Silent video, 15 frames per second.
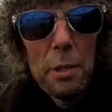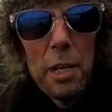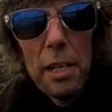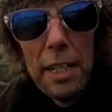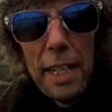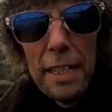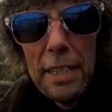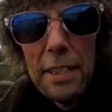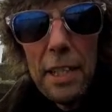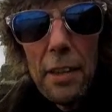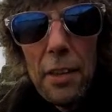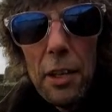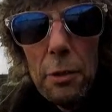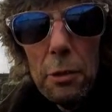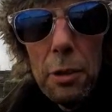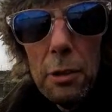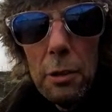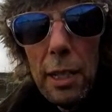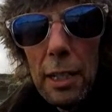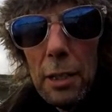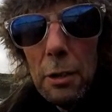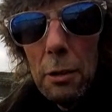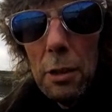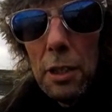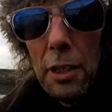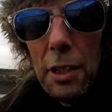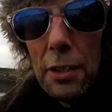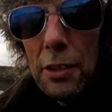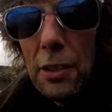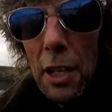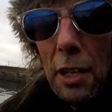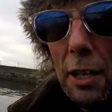We are getting there though. Oh, hello, look at this.